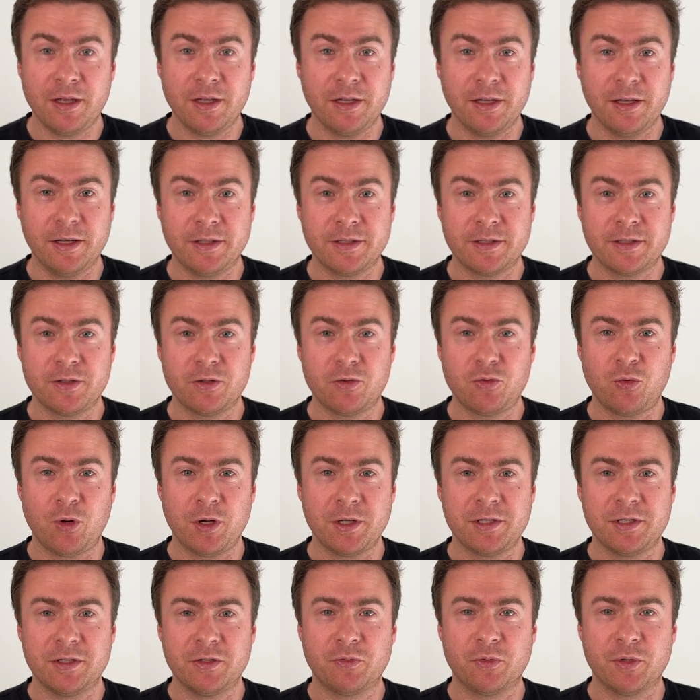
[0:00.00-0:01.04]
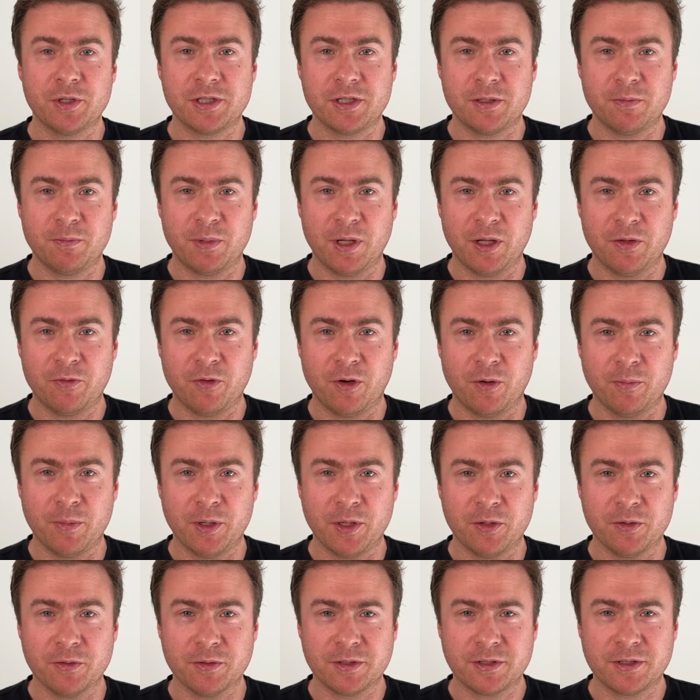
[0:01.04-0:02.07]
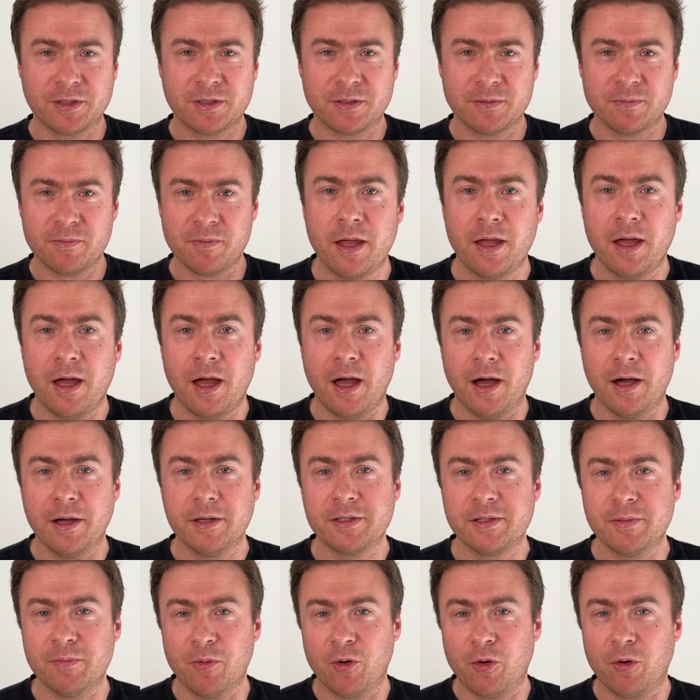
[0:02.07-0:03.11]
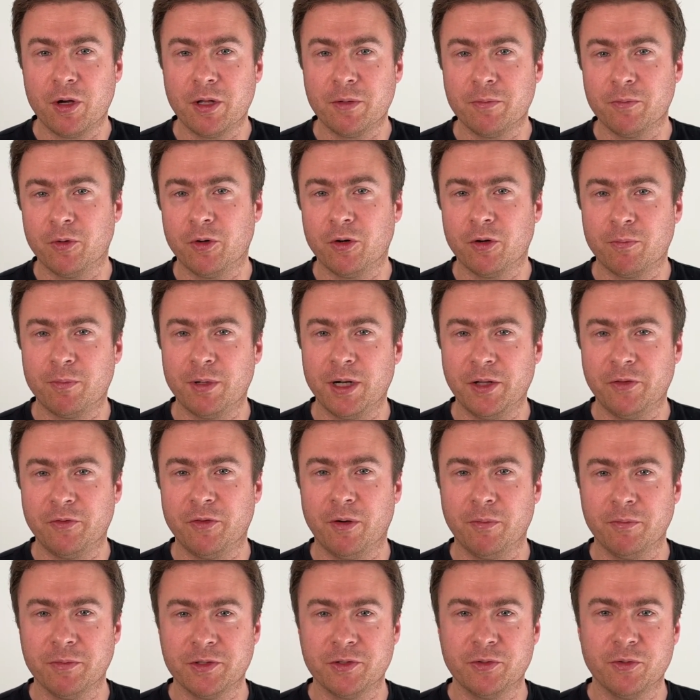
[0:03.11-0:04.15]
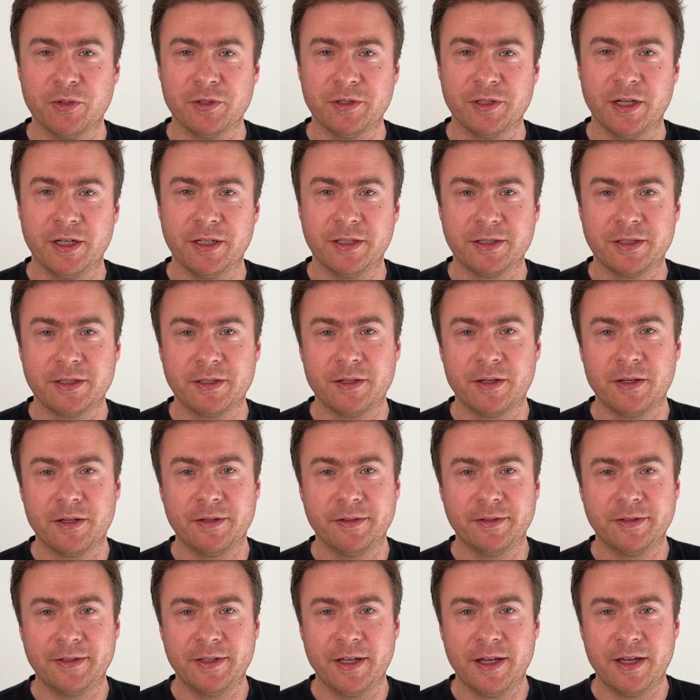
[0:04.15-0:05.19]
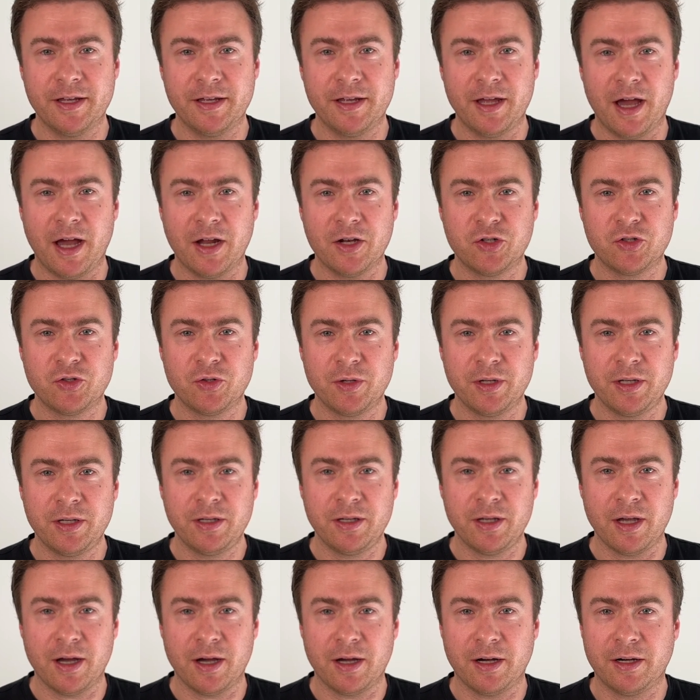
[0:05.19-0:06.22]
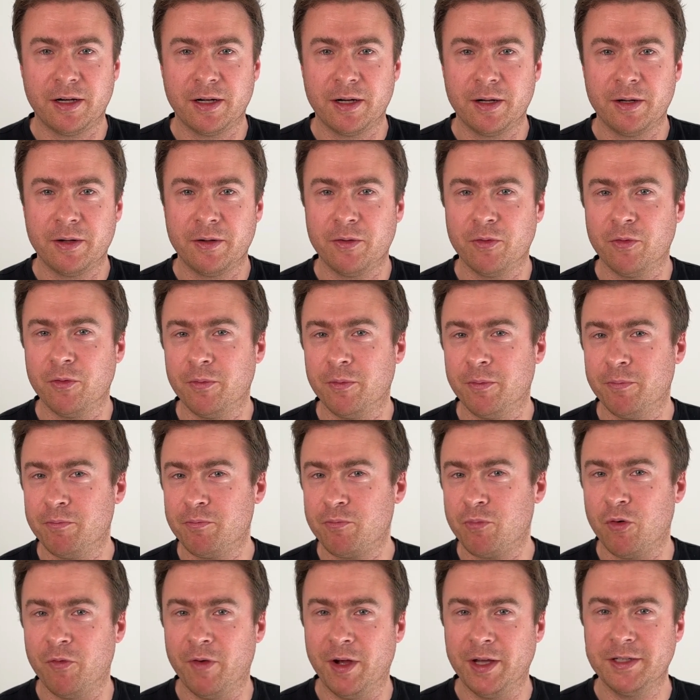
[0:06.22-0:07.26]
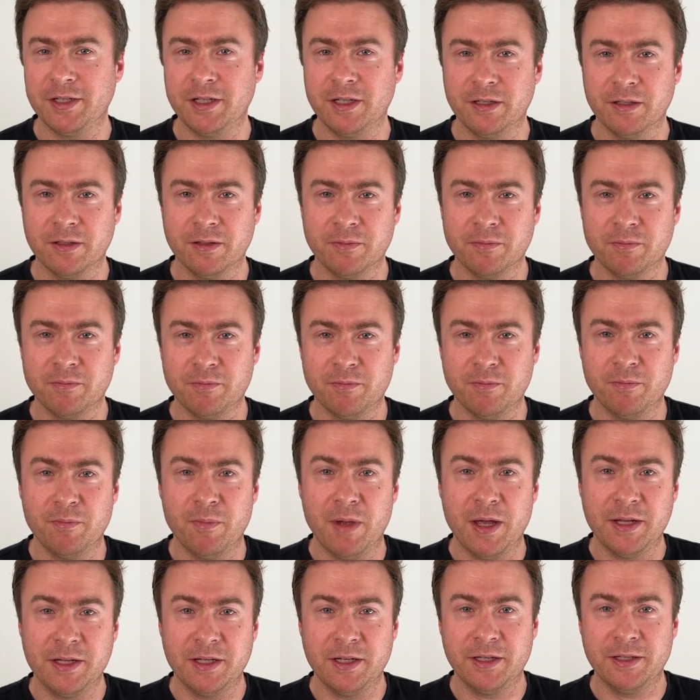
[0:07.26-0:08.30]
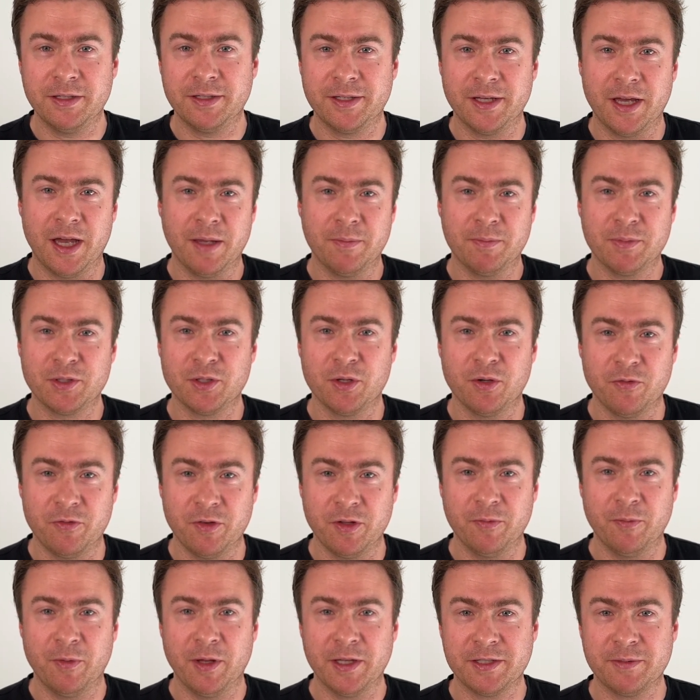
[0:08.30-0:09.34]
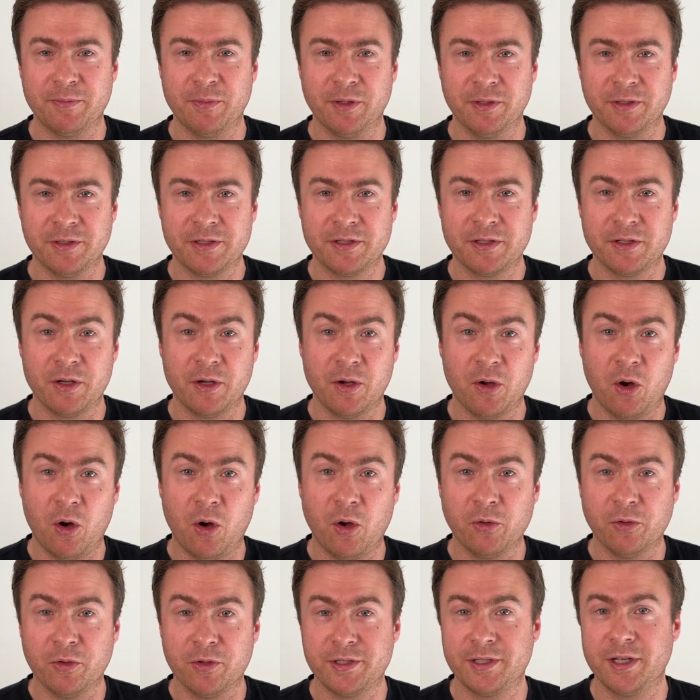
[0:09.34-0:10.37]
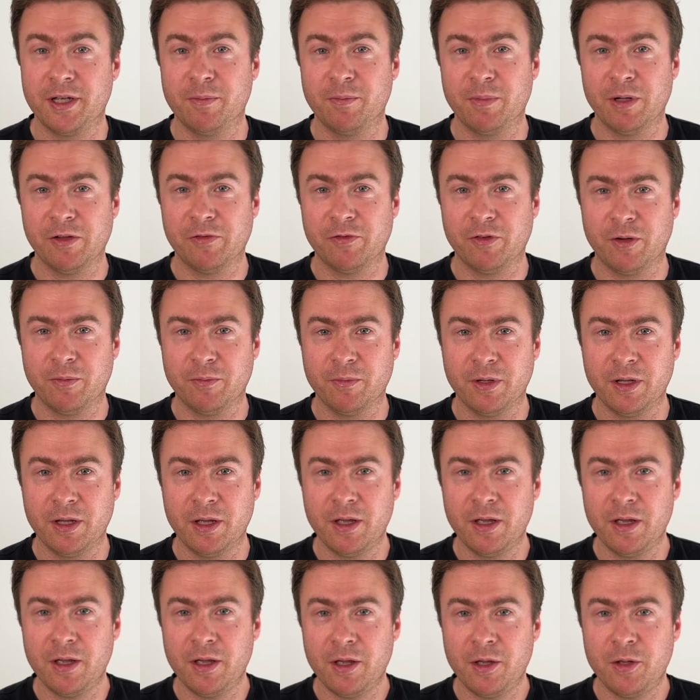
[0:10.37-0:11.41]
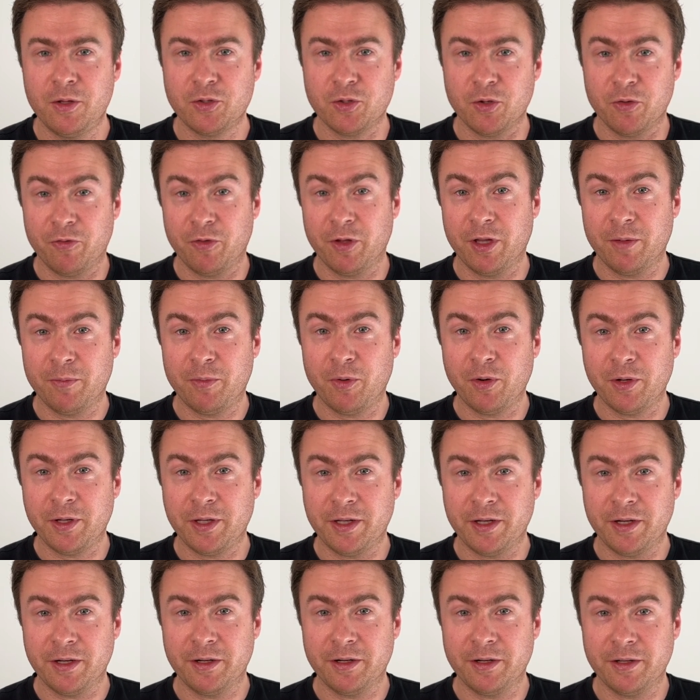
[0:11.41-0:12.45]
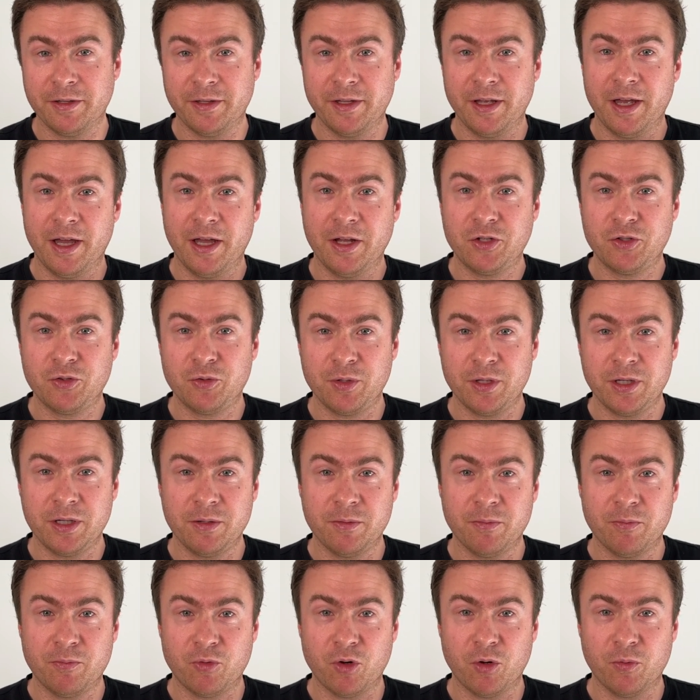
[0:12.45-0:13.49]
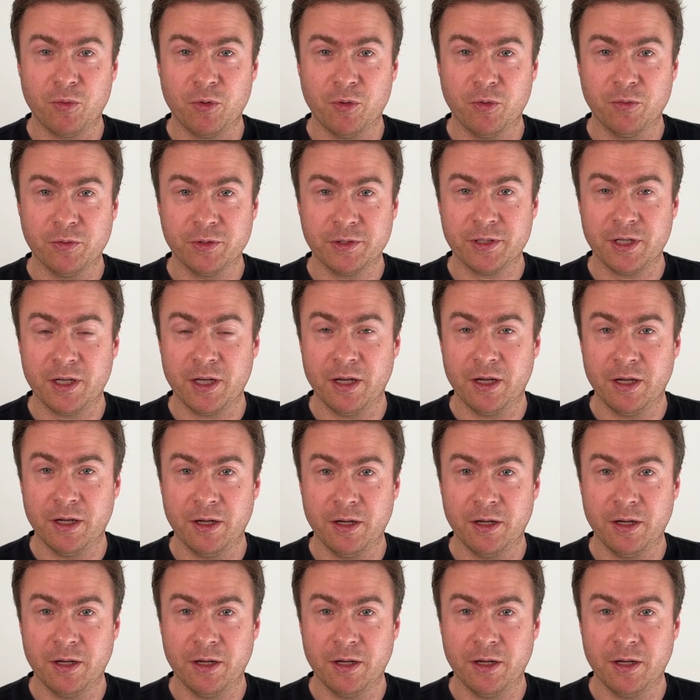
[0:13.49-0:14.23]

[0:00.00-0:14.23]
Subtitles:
It's a quite interesting platform because as more and more platforms these days, they actually are providing many types of investments on the same platform. So for example, here they actually propose